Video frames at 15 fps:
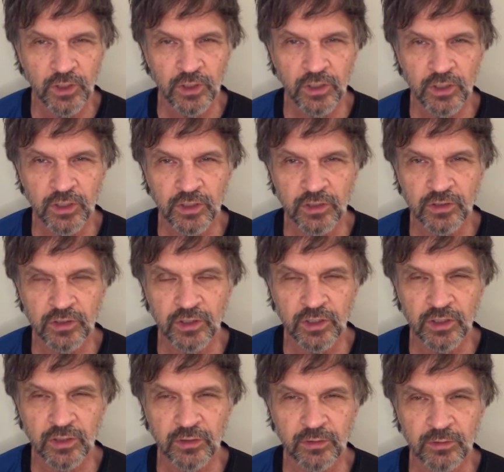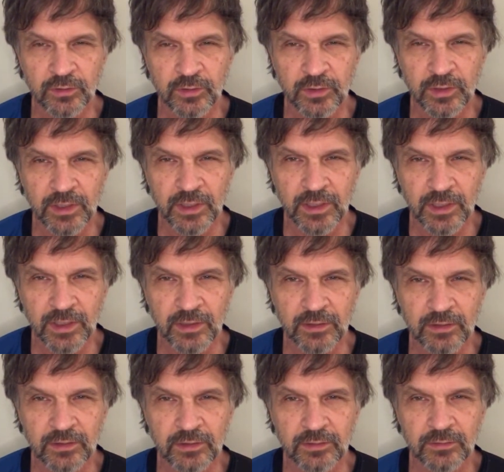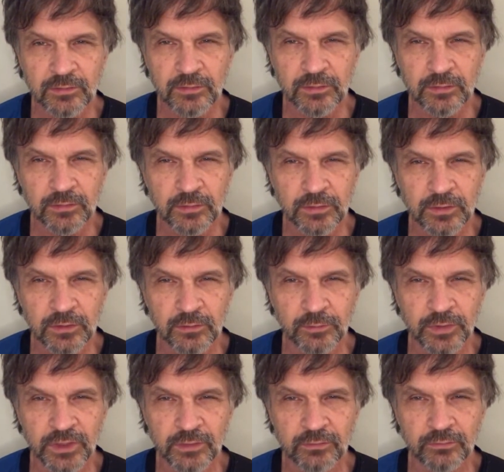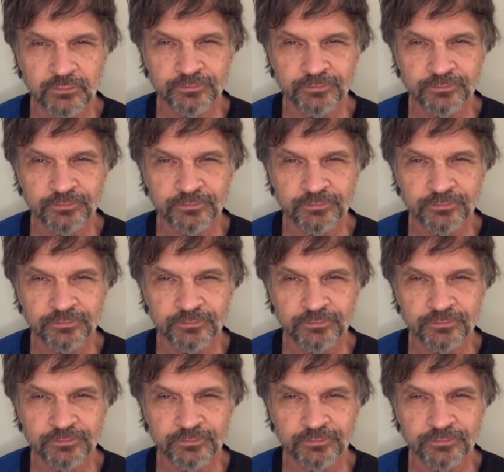It had a little bit